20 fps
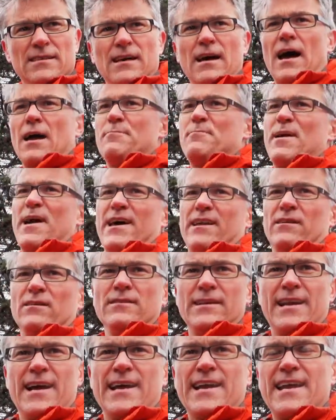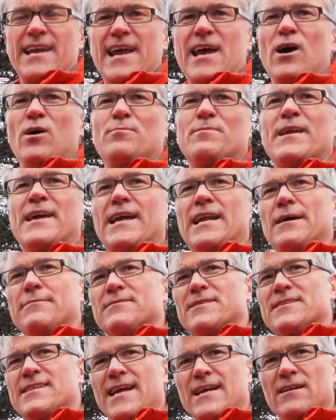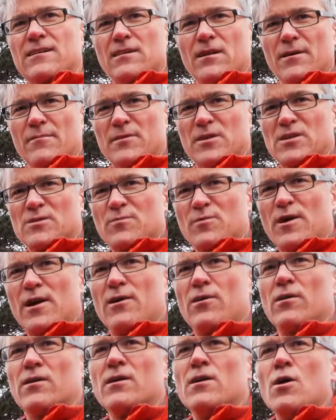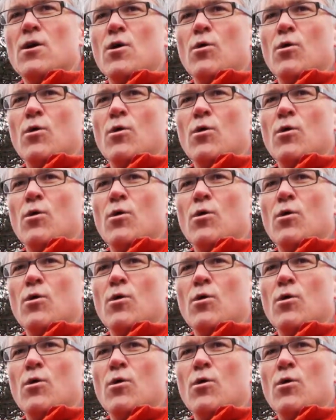I pedal and I can help get up to 10 kilometers per hour.